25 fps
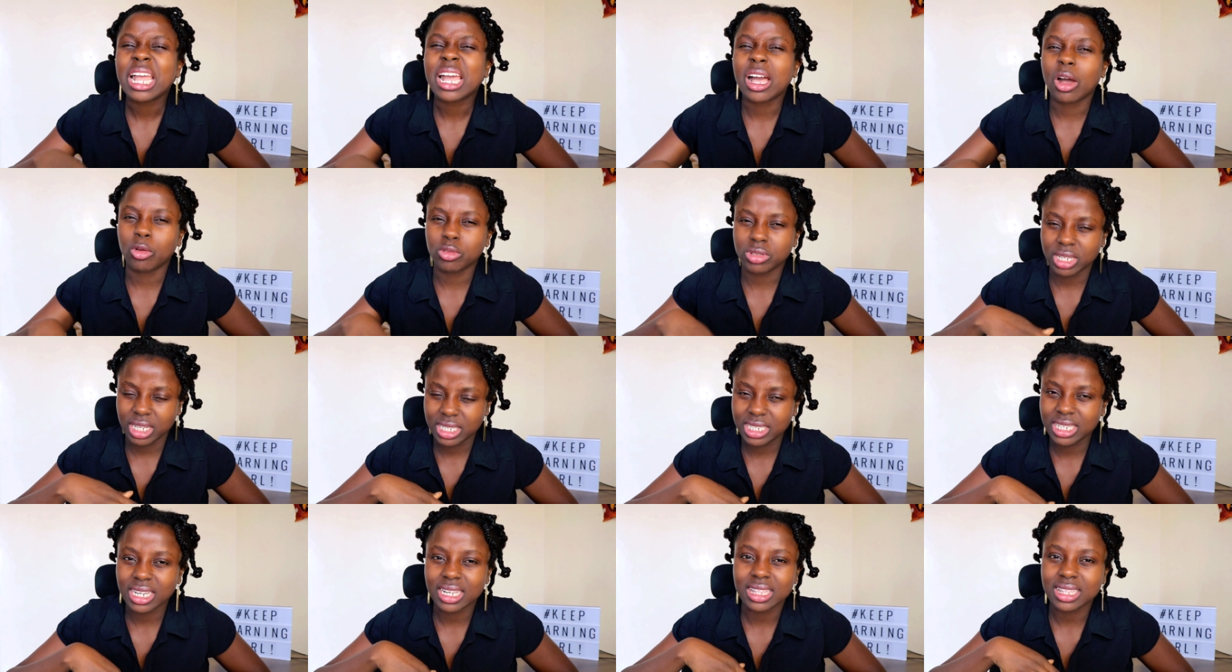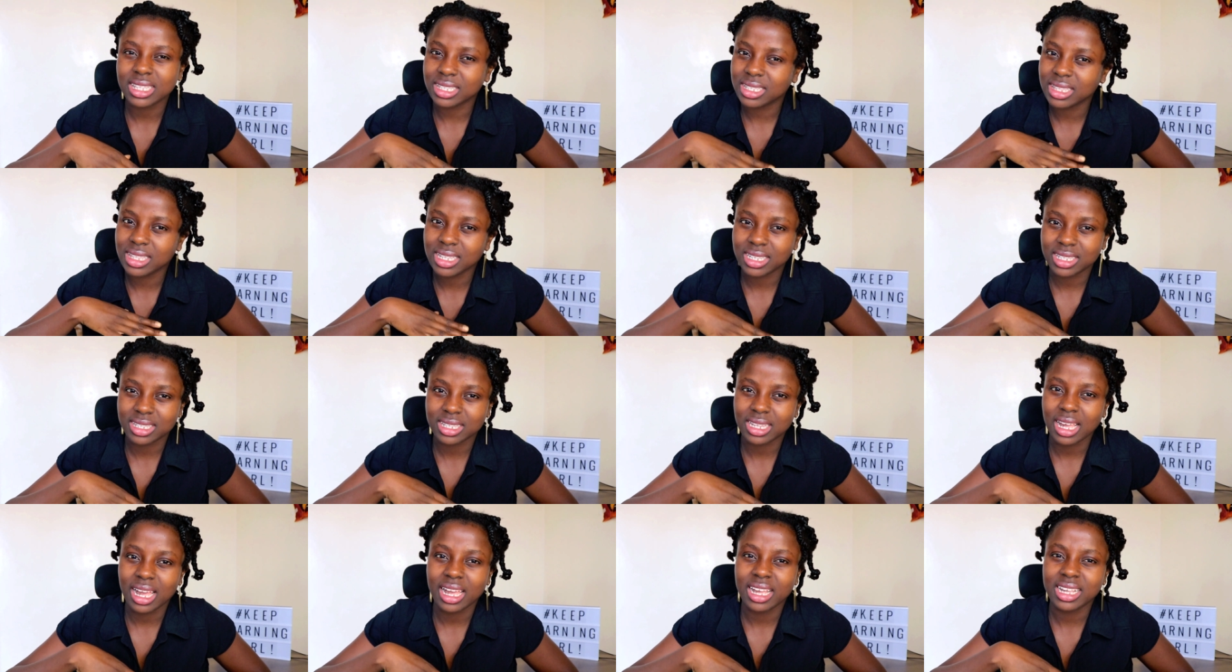counter check these
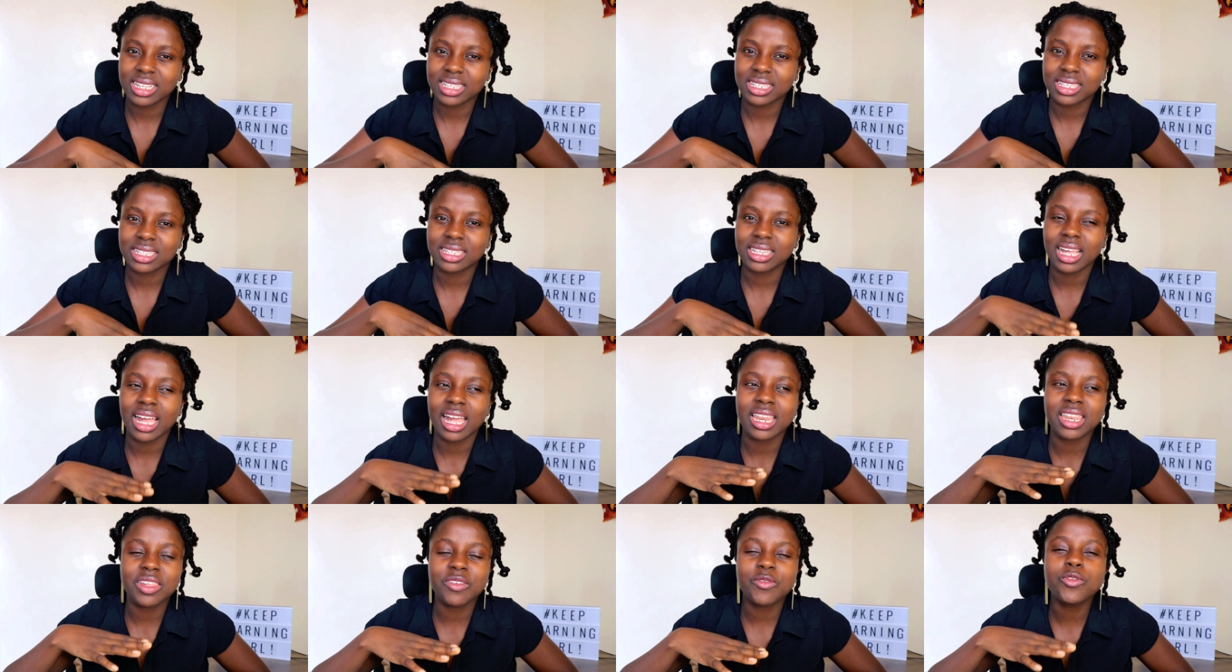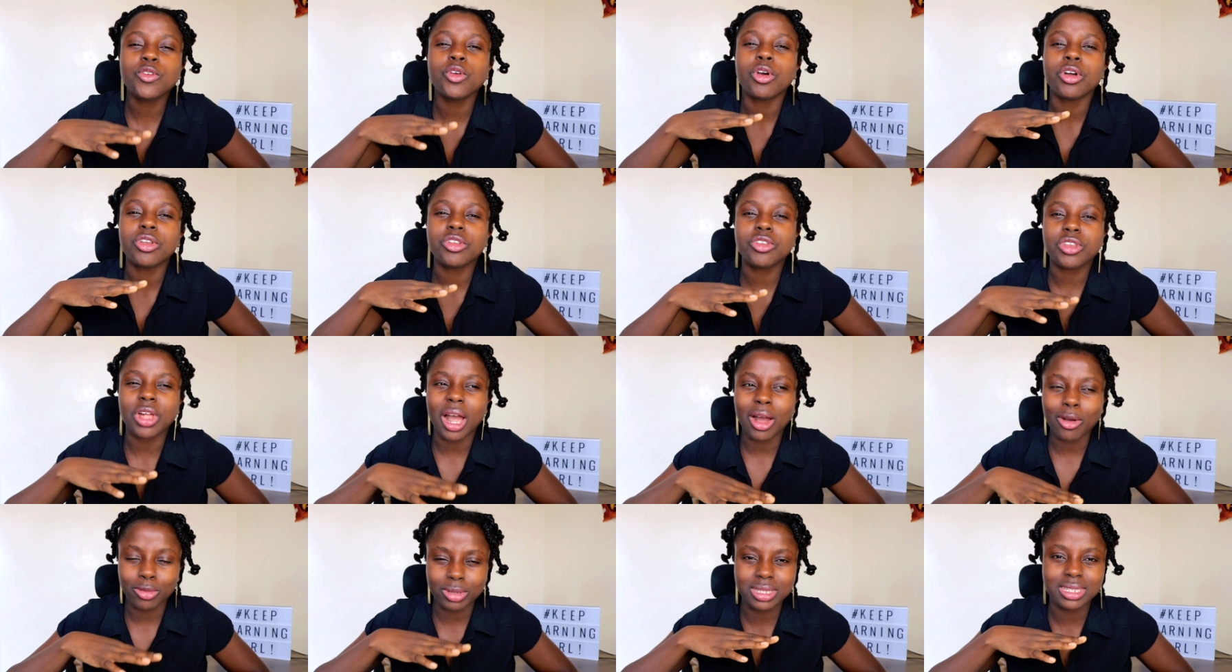things guys and if you're
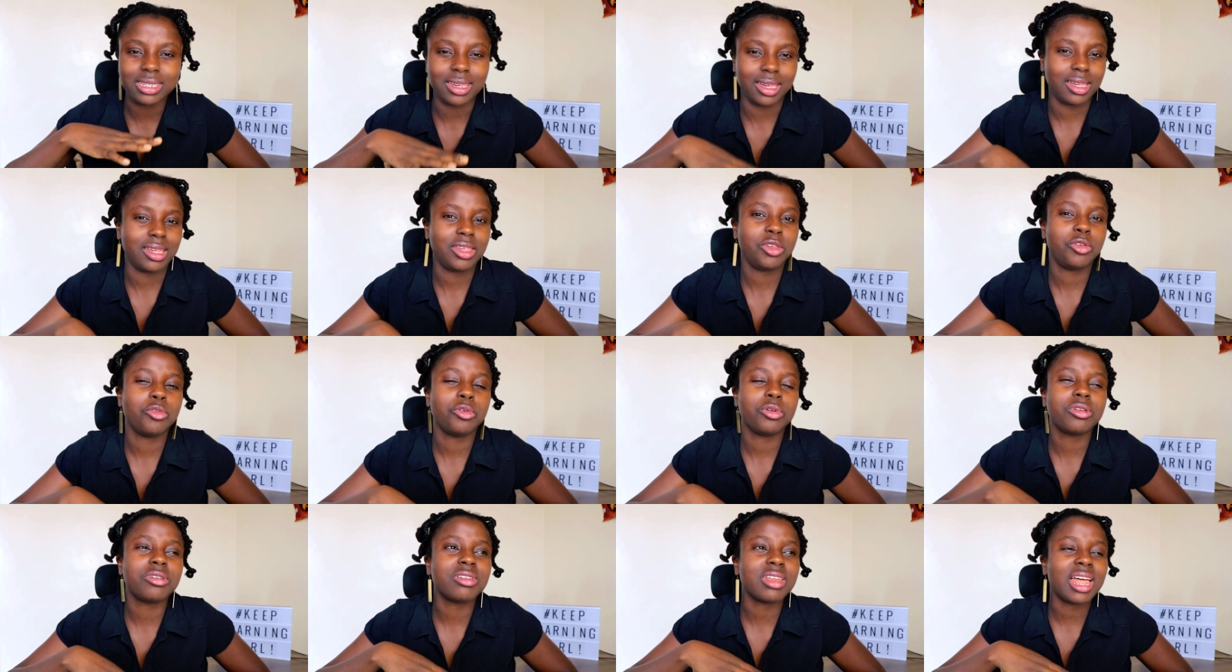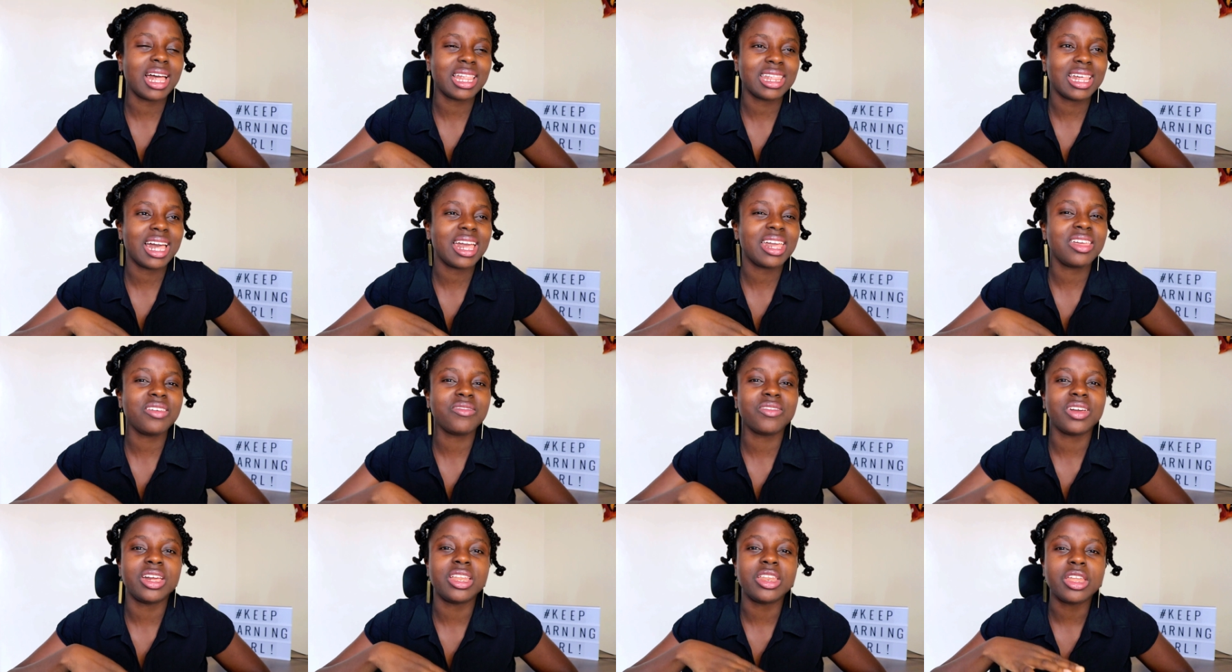doubting you would rather
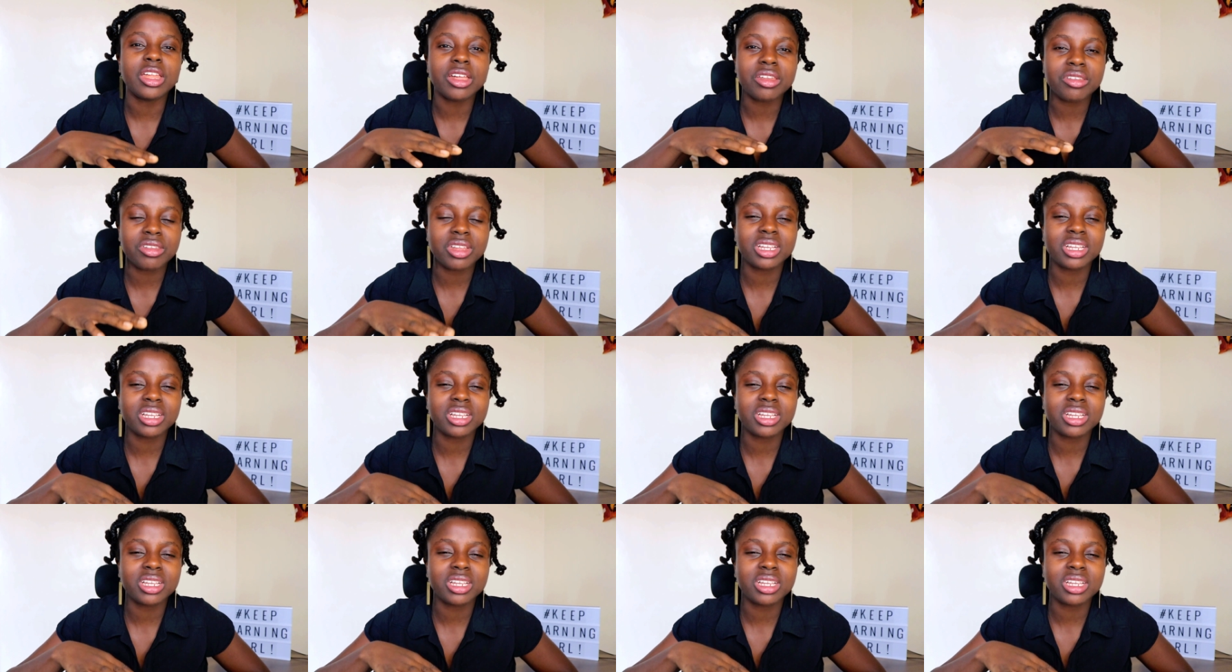even